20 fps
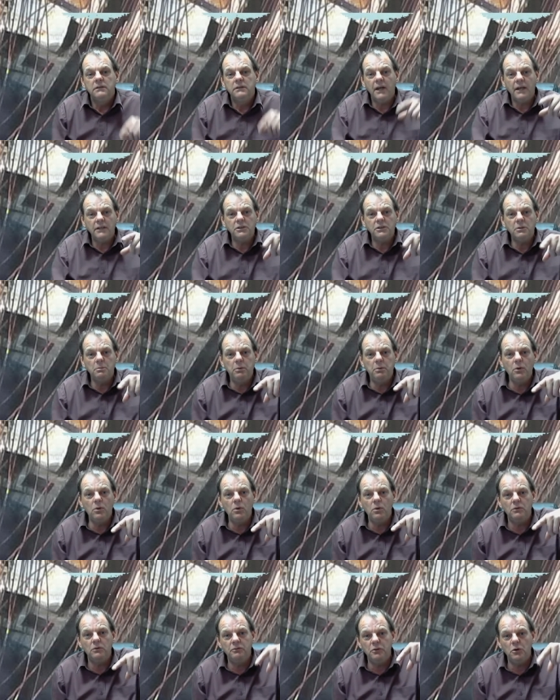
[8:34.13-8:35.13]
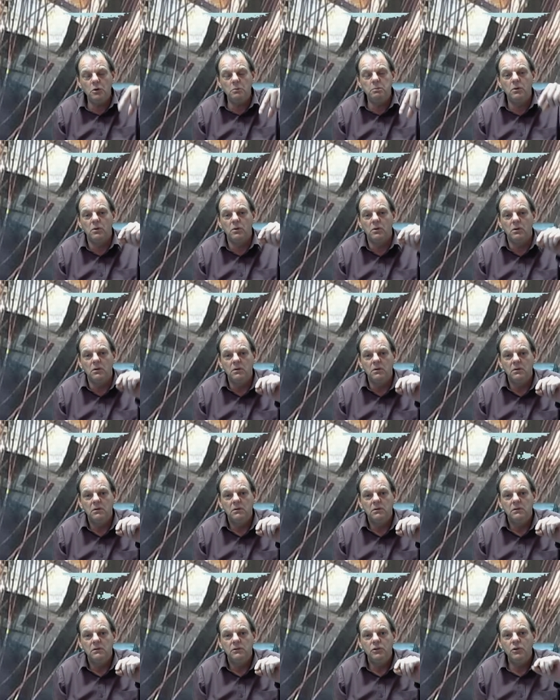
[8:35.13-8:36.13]
That's the pool, fuel pool.
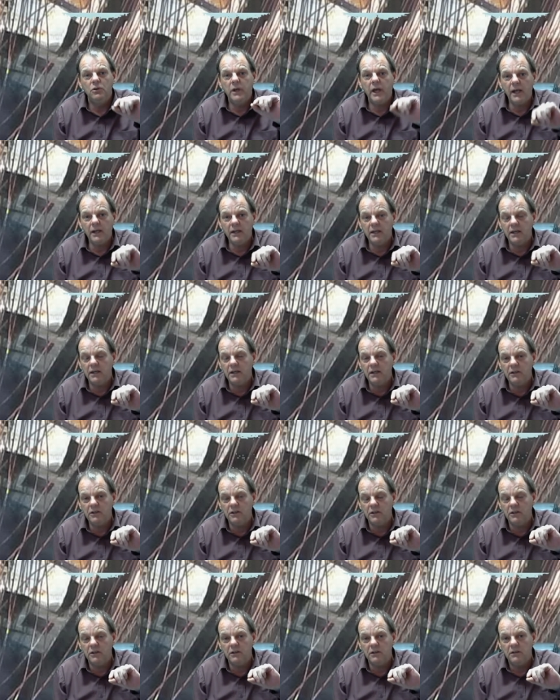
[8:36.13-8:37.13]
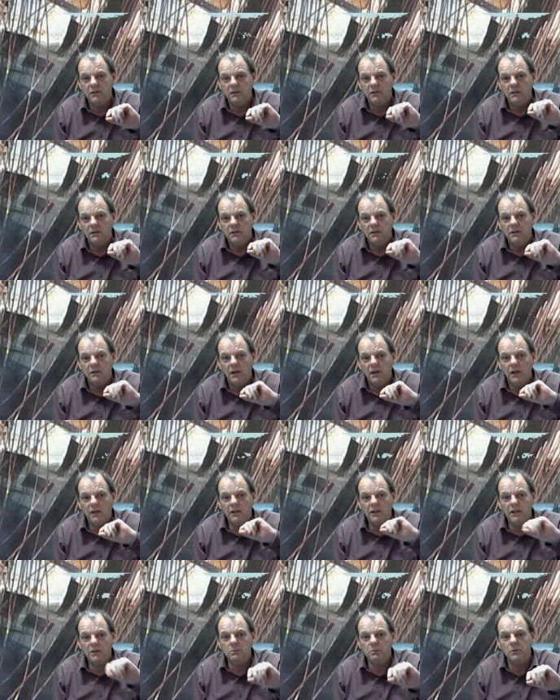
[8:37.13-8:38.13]
You can't get in there
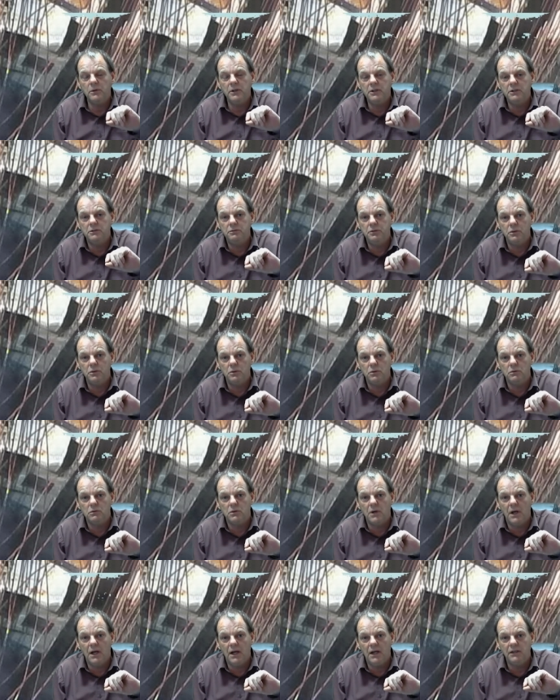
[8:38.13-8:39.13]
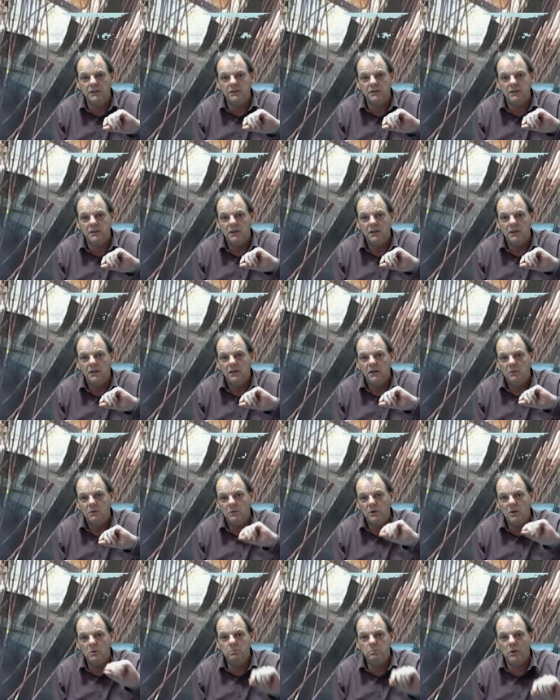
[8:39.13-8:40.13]
and liberate the fuel rods
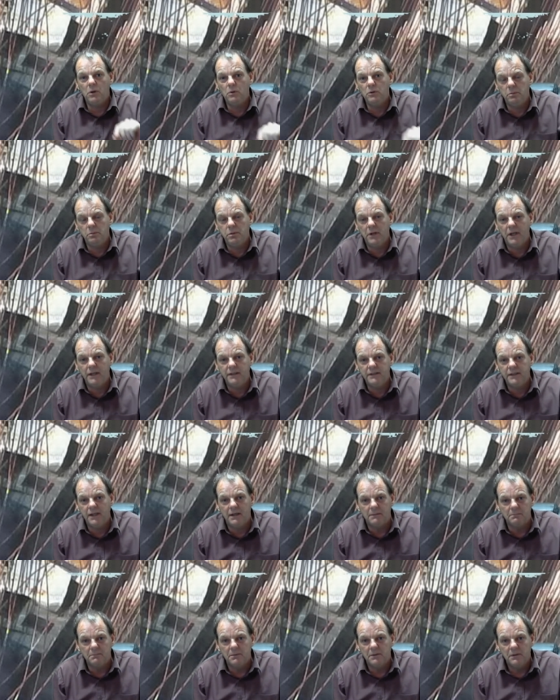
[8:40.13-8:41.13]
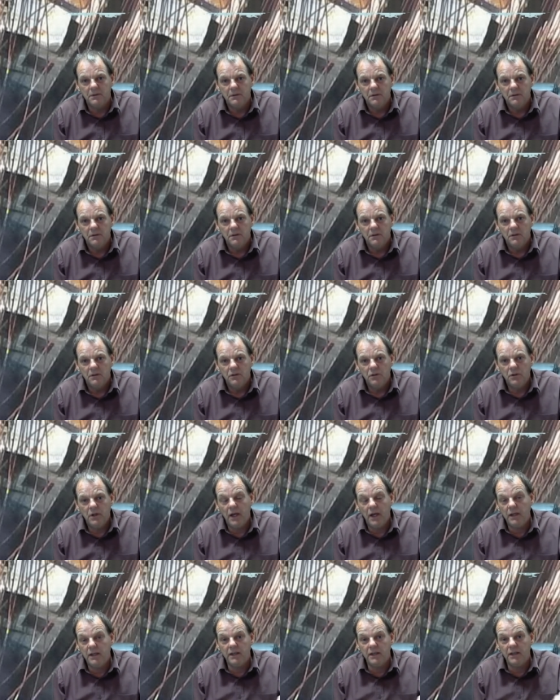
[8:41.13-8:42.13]
without blowing the place up. You
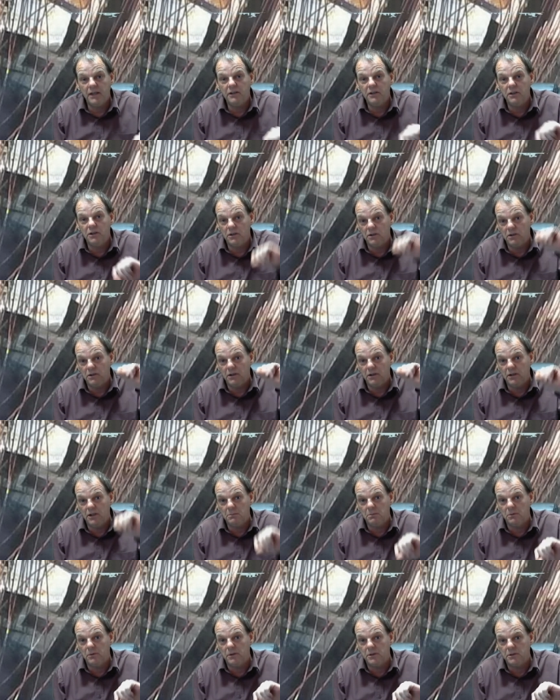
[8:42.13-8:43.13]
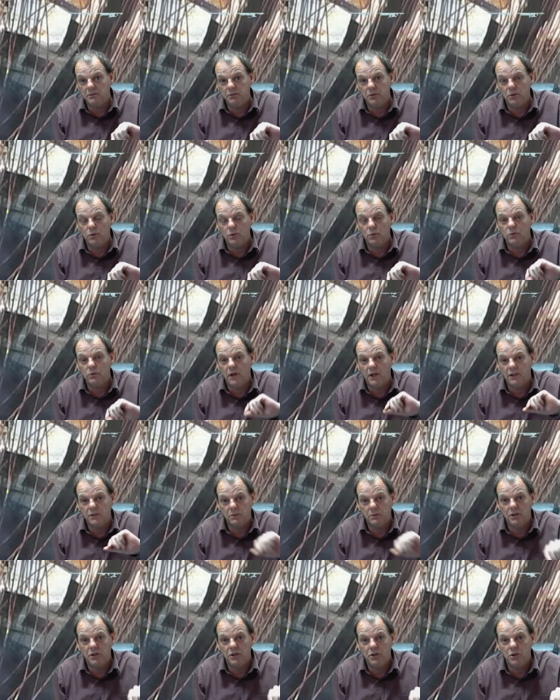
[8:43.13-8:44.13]
can't get in there and liberate the fuel rods
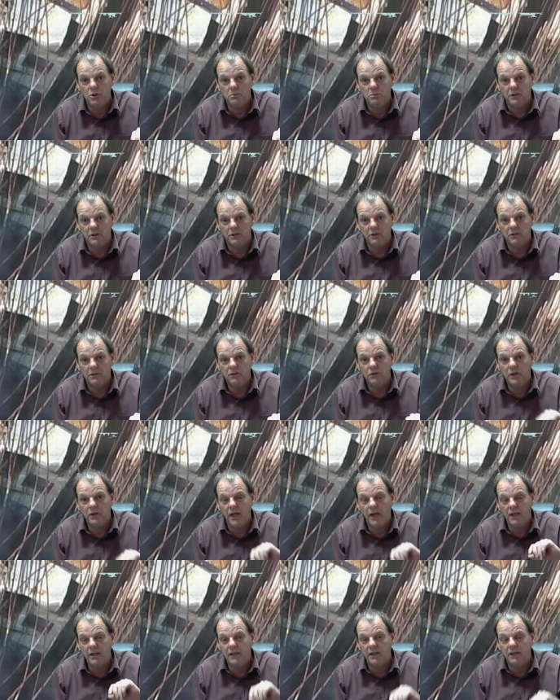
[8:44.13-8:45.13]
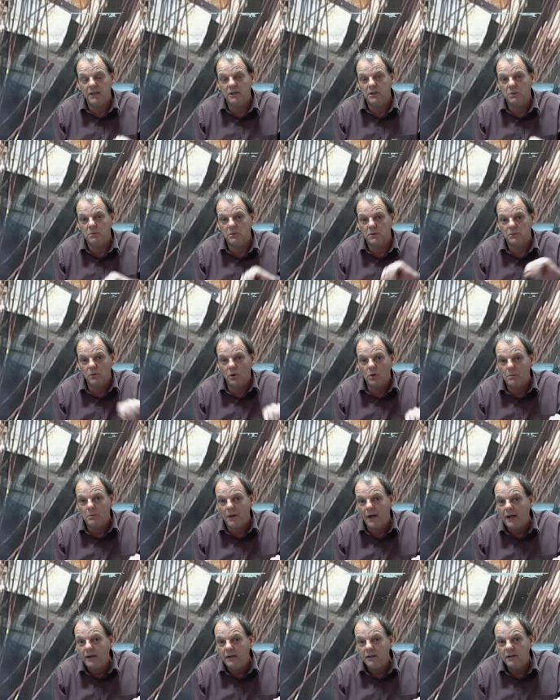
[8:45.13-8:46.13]
with a human. You can't get in there with a
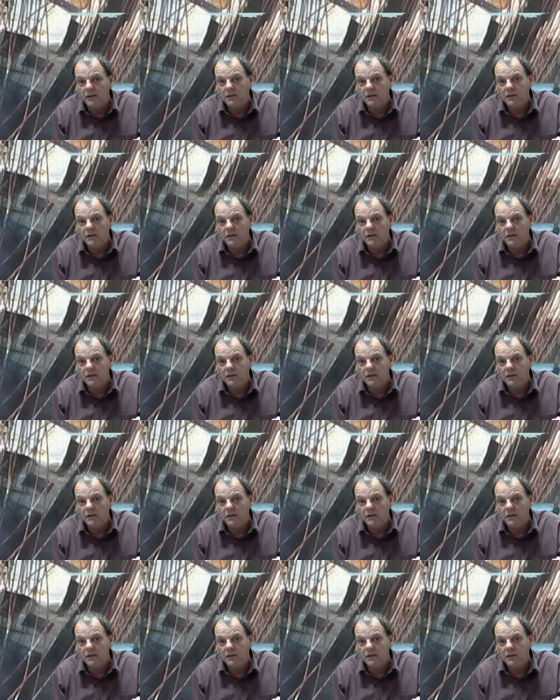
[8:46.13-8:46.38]
robot.